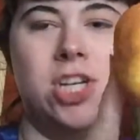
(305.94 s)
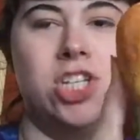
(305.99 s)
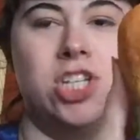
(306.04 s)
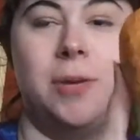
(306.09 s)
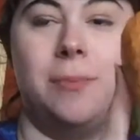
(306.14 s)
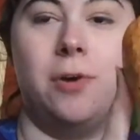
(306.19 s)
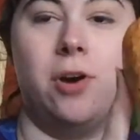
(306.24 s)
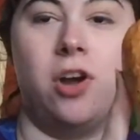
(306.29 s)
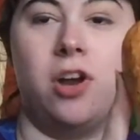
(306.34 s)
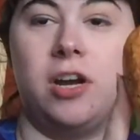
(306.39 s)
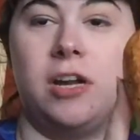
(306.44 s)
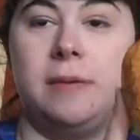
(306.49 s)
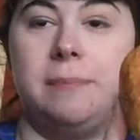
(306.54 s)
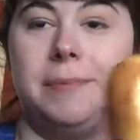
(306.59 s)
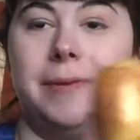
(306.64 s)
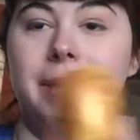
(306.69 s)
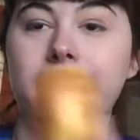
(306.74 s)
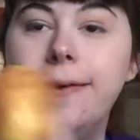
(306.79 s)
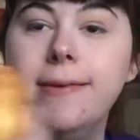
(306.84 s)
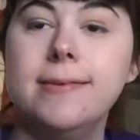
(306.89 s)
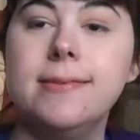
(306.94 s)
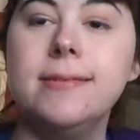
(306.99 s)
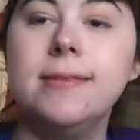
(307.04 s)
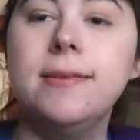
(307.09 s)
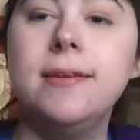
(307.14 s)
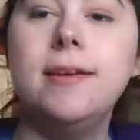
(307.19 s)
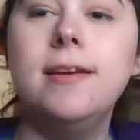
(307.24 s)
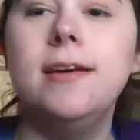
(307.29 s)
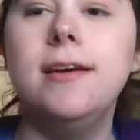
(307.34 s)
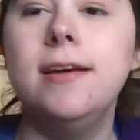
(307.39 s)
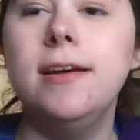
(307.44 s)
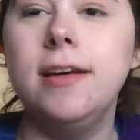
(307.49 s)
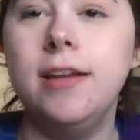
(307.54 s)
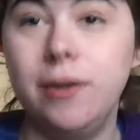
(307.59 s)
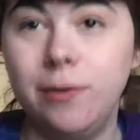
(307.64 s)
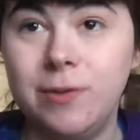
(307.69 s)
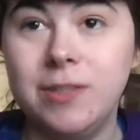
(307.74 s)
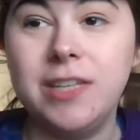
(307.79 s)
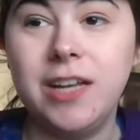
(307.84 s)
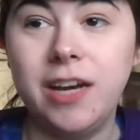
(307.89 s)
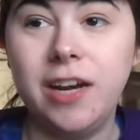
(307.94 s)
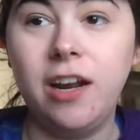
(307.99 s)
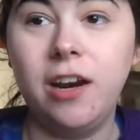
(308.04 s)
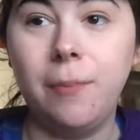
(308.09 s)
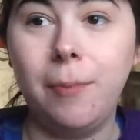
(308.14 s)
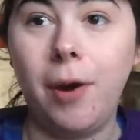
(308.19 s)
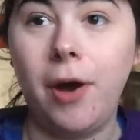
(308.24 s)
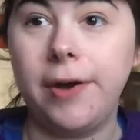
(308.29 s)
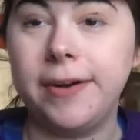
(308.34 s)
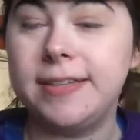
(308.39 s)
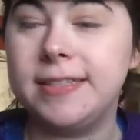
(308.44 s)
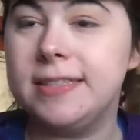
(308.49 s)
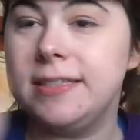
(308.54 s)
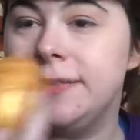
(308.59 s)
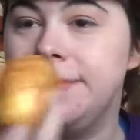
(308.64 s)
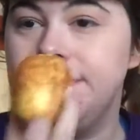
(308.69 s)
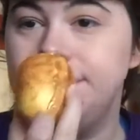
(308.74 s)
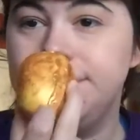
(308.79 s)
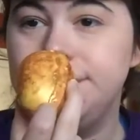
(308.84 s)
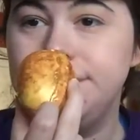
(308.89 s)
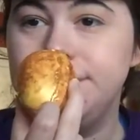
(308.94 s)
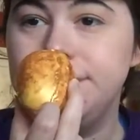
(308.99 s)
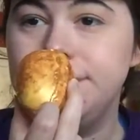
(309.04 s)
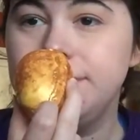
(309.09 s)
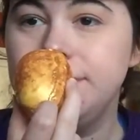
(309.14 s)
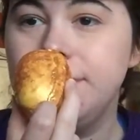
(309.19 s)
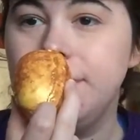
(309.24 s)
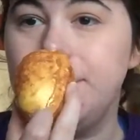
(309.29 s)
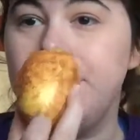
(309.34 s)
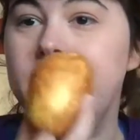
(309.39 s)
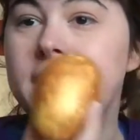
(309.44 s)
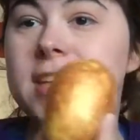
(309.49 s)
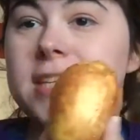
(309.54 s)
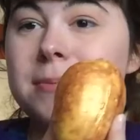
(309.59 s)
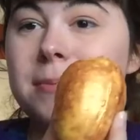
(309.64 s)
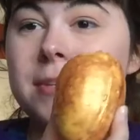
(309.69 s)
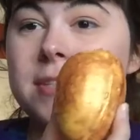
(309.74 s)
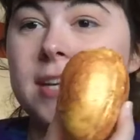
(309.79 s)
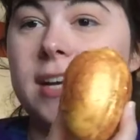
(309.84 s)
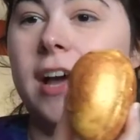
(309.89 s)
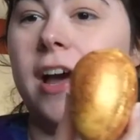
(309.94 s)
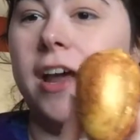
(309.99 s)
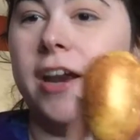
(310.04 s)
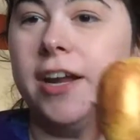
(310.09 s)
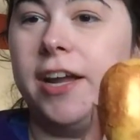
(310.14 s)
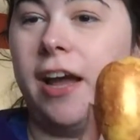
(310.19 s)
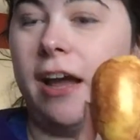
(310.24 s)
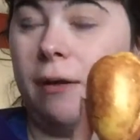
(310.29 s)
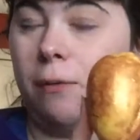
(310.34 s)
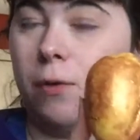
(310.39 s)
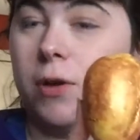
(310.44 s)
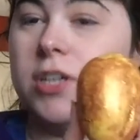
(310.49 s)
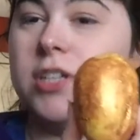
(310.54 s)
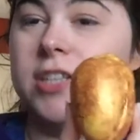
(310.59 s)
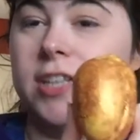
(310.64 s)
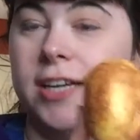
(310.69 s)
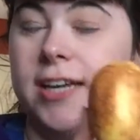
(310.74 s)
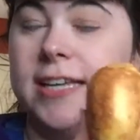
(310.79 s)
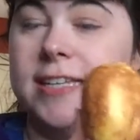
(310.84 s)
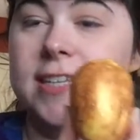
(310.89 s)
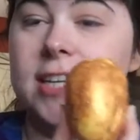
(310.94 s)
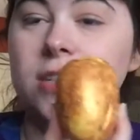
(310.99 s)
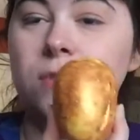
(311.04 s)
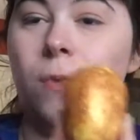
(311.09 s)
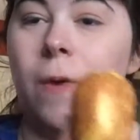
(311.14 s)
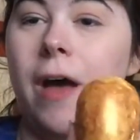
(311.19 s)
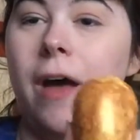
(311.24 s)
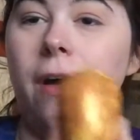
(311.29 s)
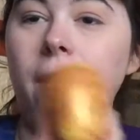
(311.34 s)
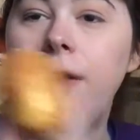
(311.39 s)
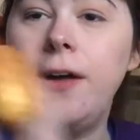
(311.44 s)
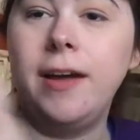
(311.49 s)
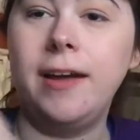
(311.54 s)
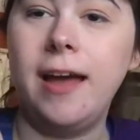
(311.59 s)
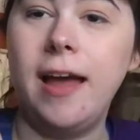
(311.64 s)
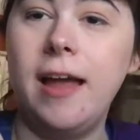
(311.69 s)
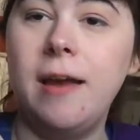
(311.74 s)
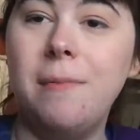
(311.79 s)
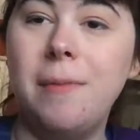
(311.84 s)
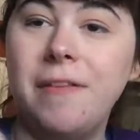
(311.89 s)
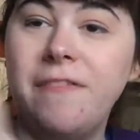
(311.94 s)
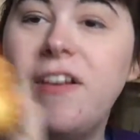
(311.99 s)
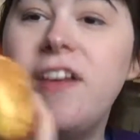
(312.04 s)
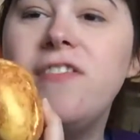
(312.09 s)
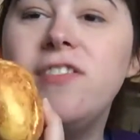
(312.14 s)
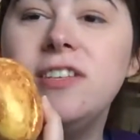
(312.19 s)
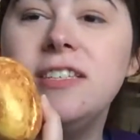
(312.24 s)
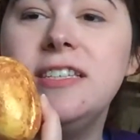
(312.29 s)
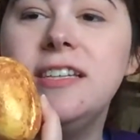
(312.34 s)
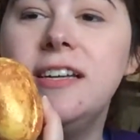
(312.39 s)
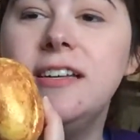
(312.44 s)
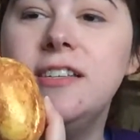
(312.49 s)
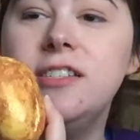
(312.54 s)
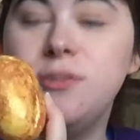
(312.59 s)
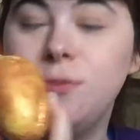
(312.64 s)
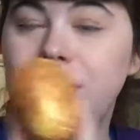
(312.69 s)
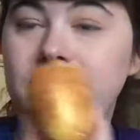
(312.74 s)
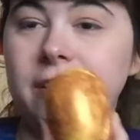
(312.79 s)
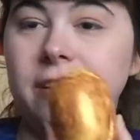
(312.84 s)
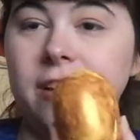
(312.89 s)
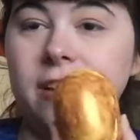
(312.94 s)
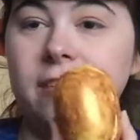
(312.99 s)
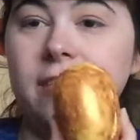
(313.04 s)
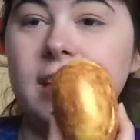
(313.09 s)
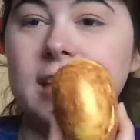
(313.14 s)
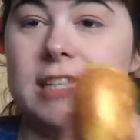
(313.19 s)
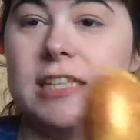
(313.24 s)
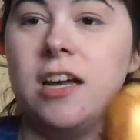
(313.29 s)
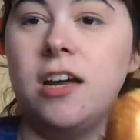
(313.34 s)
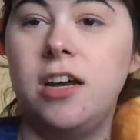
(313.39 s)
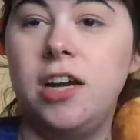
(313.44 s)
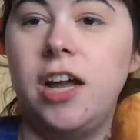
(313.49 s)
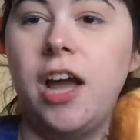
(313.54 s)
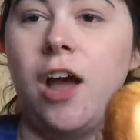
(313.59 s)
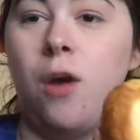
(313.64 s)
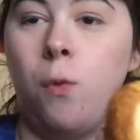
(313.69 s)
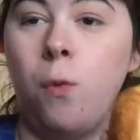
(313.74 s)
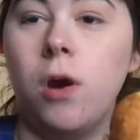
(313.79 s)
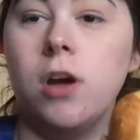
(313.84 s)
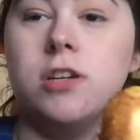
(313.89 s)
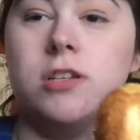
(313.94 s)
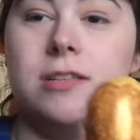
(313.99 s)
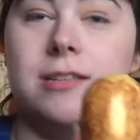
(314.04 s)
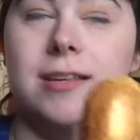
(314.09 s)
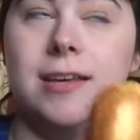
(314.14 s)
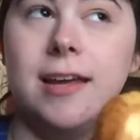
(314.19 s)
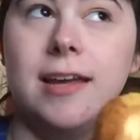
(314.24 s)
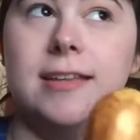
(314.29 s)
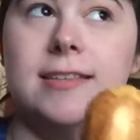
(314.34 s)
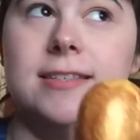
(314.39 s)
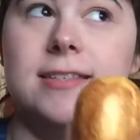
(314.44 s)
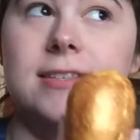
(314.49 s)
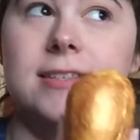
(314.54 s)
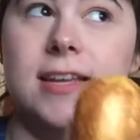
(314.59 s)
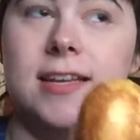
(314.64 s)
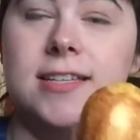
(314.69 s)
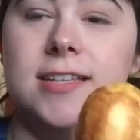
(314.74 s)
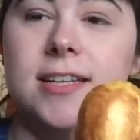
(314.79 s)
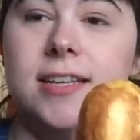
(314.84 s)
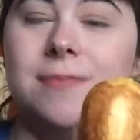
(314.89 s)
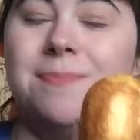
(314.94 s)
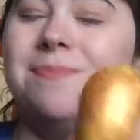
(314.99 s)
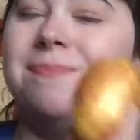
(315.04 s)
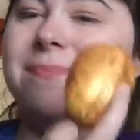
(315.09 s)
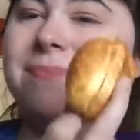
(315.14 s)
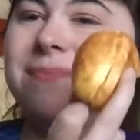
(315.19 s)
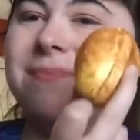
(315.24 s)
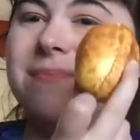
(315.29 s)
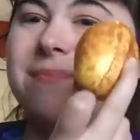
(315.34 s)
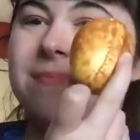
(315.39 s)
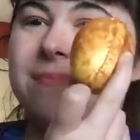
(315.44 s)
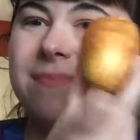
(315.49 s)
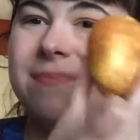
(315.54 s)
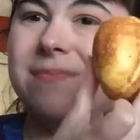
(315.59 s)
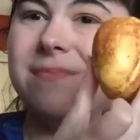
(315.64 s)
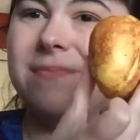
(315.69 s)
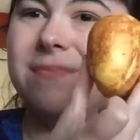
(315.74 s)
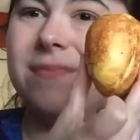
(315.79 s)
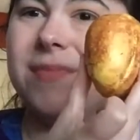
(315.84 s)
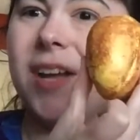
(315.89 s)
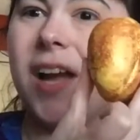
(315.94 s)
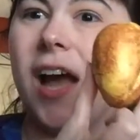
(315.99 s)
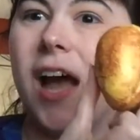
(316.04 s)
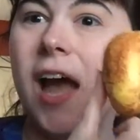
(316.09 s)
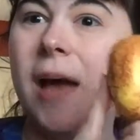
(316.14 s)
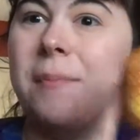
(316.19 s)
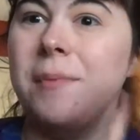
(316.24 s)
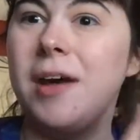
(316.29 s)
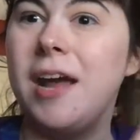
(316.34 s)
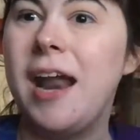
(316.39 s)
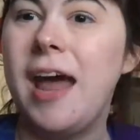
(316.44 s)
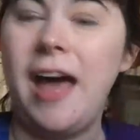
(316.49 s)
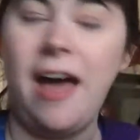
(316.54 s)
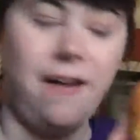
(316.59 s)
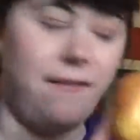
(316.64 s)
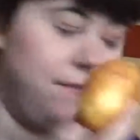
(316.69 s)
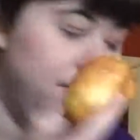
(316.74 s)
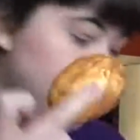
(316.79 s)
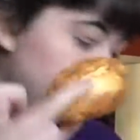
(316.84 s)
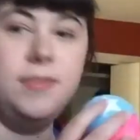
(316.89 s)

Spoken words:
much shimmer on it because it was sitting in a box. But this smells like honey I washed the kids as well. Again, my favorite scent, so anything that's honey I washed the kids scented, I'm gonna have.